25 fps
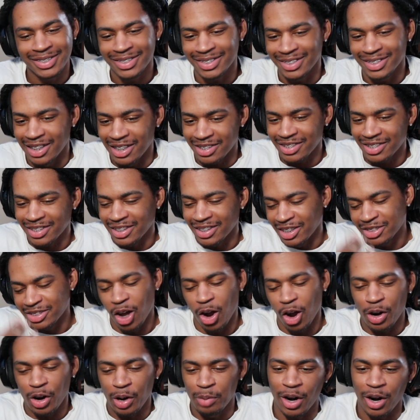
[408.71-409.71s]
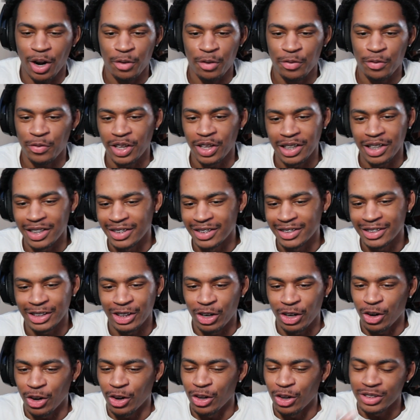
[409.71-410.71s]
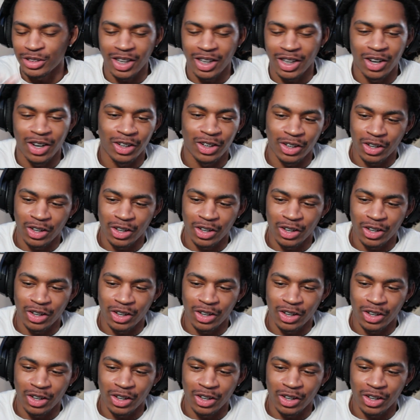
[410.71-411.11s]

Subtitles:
Let's talk about our feelings. Girl talk.